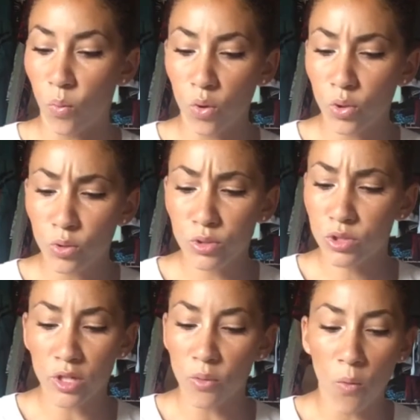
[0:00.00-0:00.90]
Who's
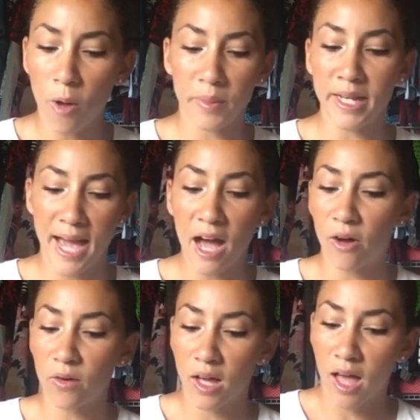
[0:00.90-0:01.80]
gonna want me
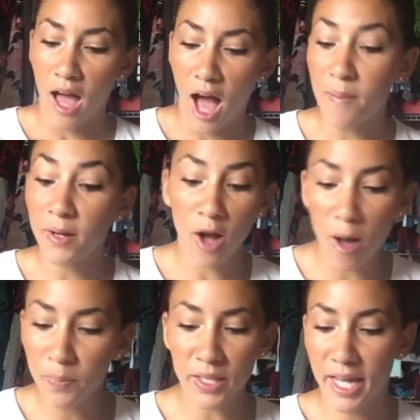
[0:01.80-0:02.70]
now? I'm a
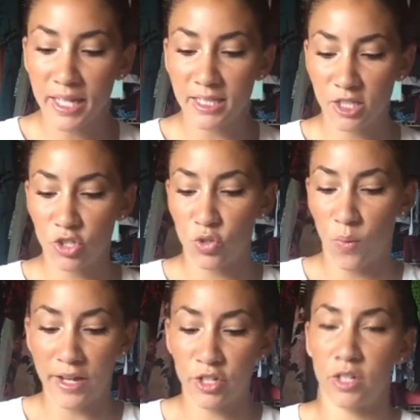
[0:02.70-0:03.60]
complicated
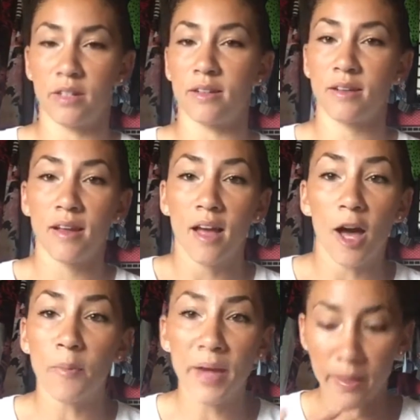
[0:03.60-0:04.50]
situation,
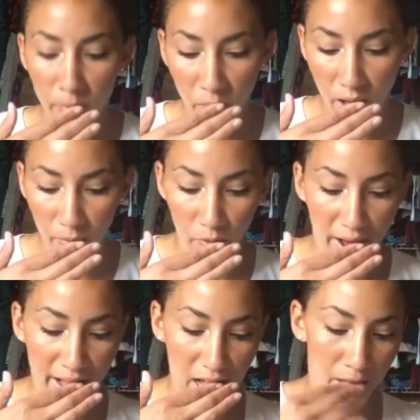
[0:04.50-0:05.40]
a baby mama,
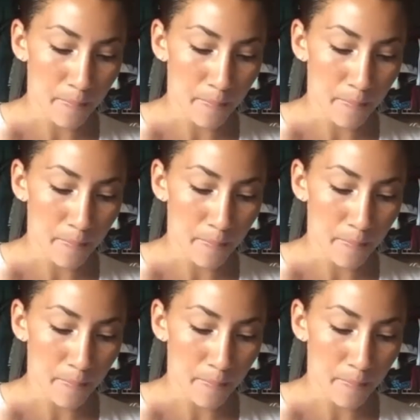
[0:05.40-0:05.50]
right?